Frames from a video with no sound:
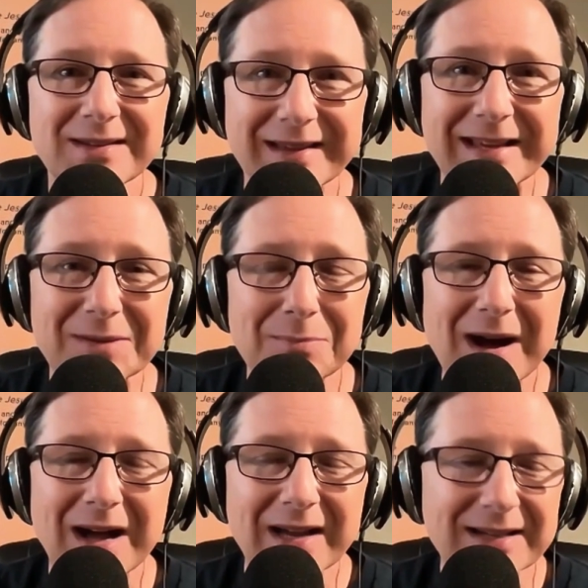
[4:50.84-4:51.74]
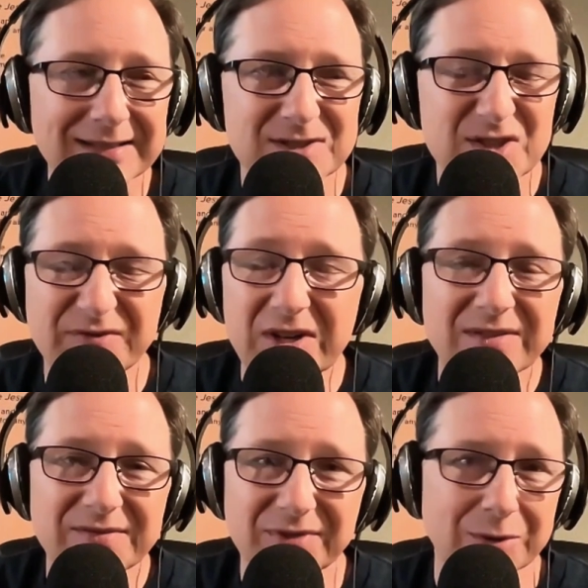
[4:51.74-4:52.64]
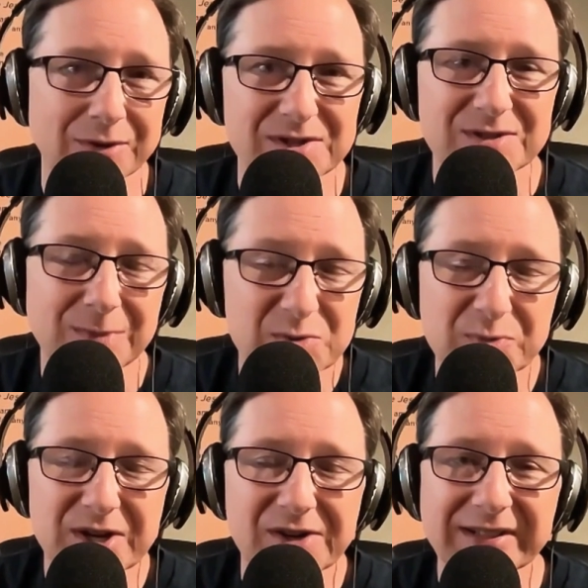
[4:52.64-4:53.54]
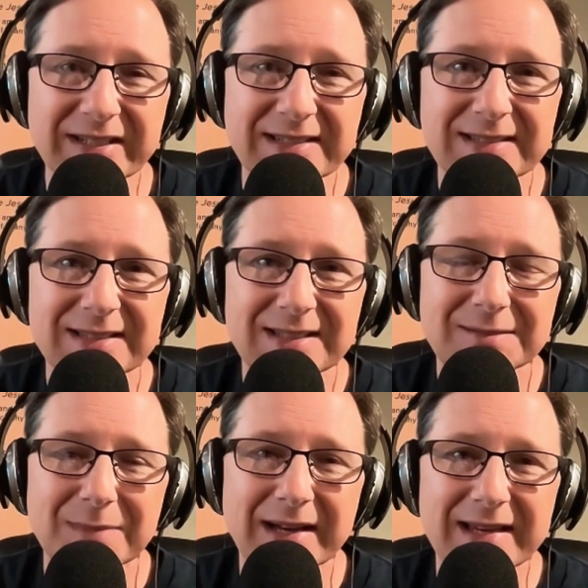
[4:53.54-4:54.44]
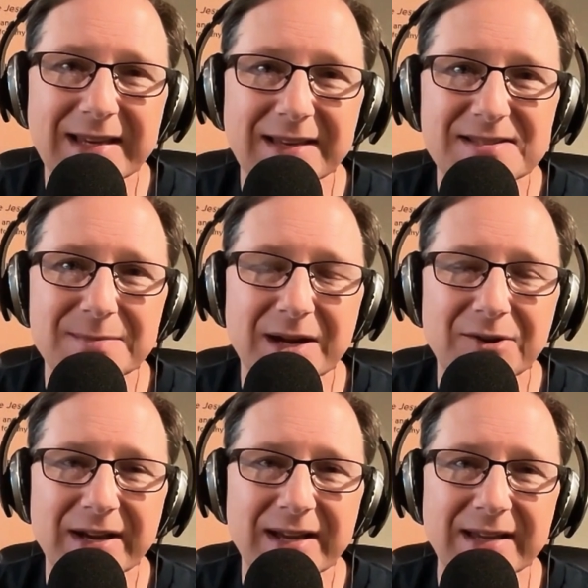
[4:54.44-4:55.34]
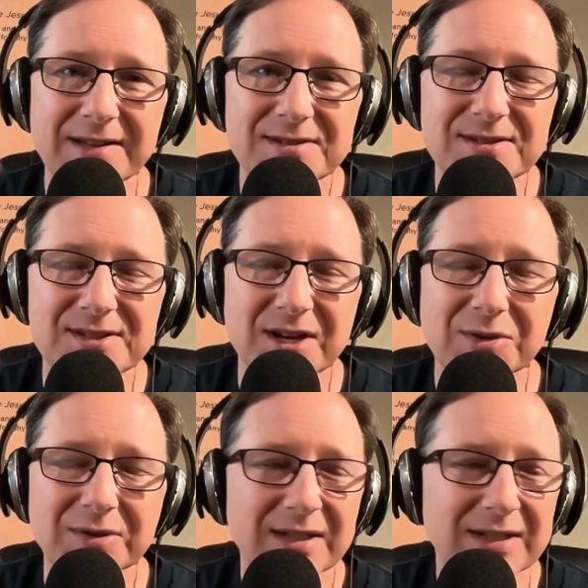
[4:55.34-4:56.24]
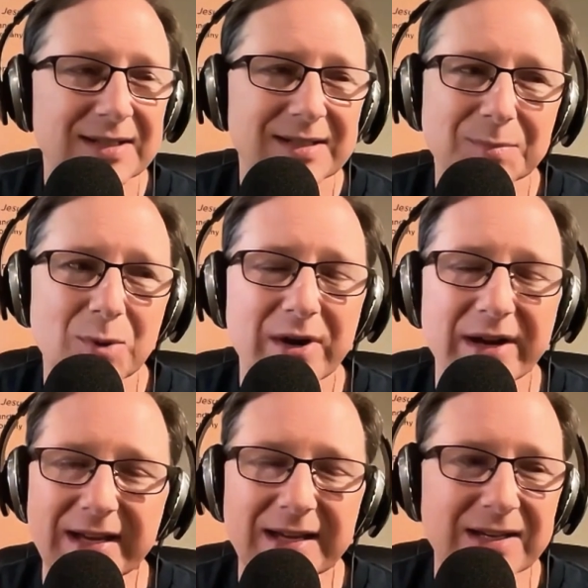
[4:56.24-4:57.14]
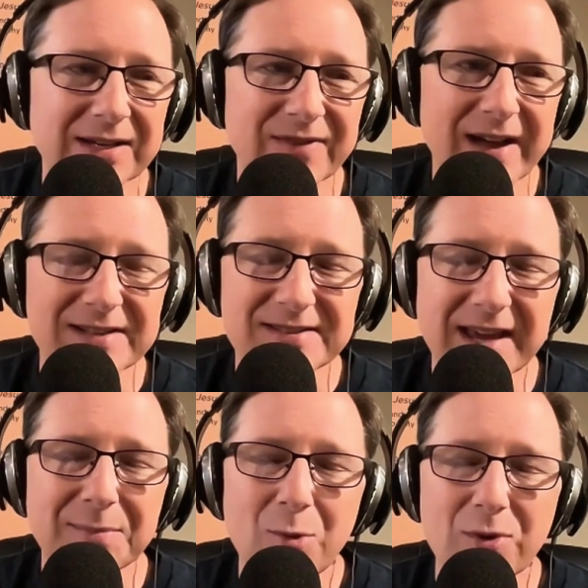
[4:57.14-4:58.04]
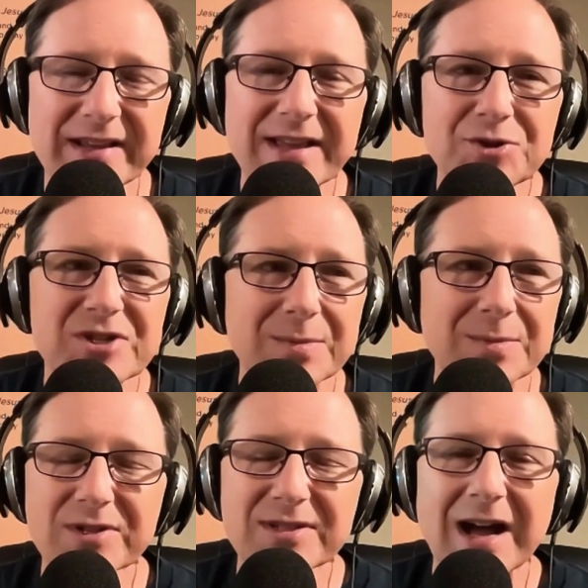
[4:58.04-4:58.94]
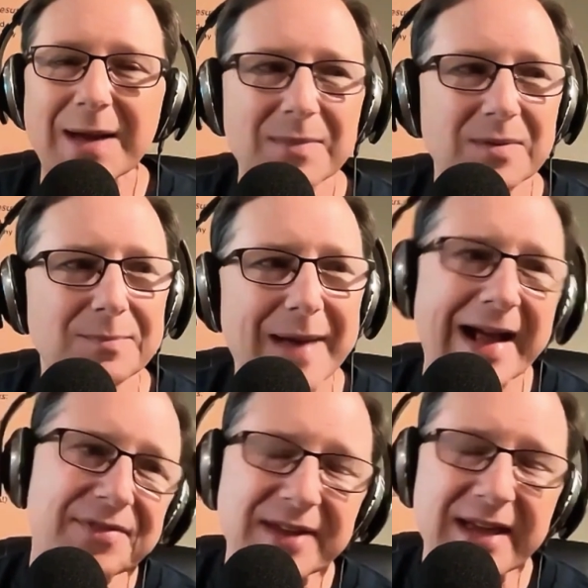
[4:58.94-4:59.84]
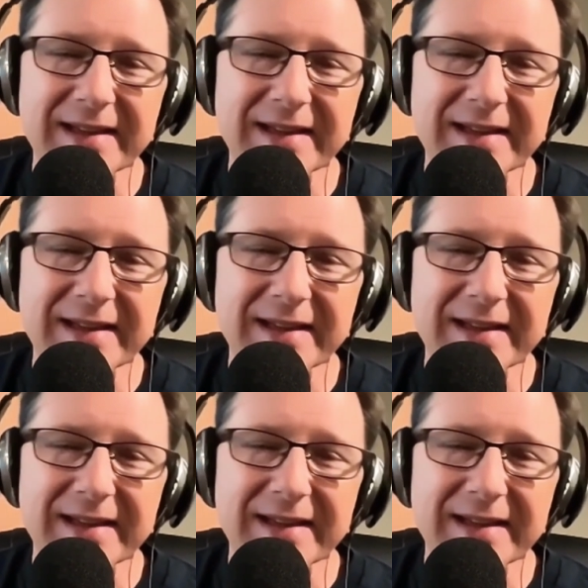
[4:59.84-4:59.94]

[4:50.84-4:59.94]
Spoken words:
in my sphere of influence, most particularly my kids and my grandkids. And so boy, if I could take more energy and more time back in the day